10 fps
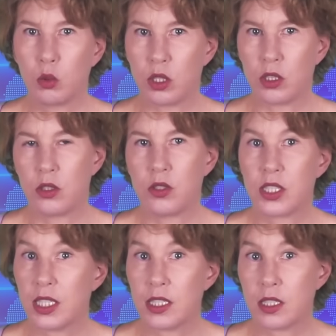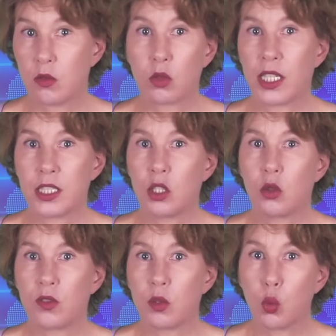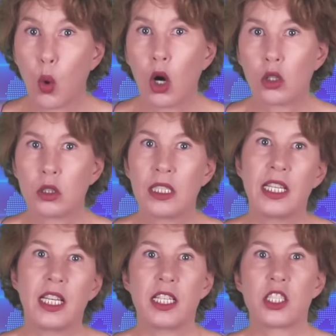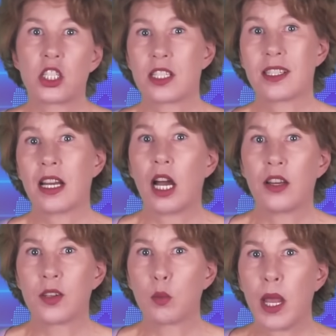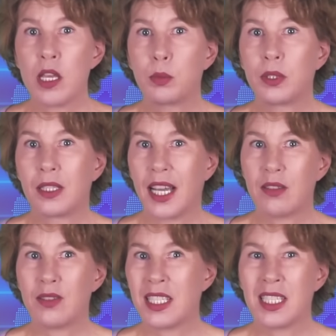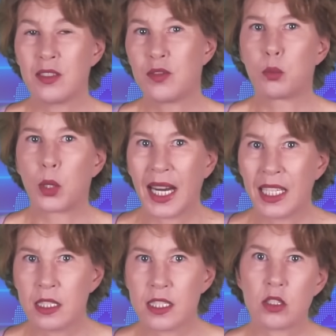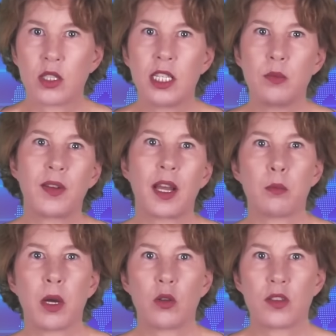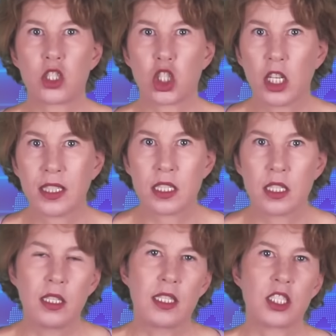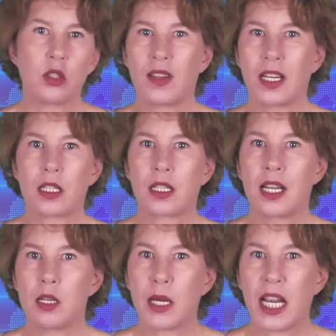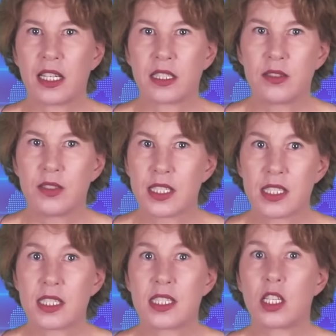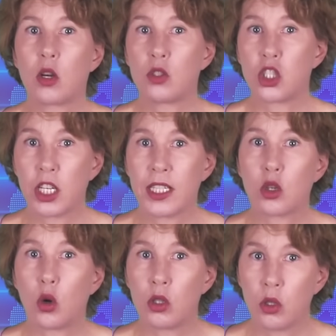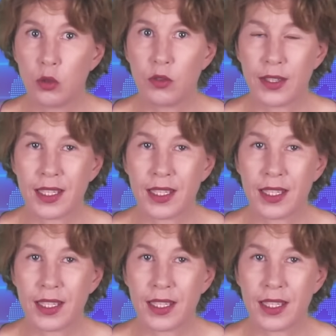one who sees the writing on the wall. It's just that other people have enough brains to keep their mouth shut so that climate activists don't shit all over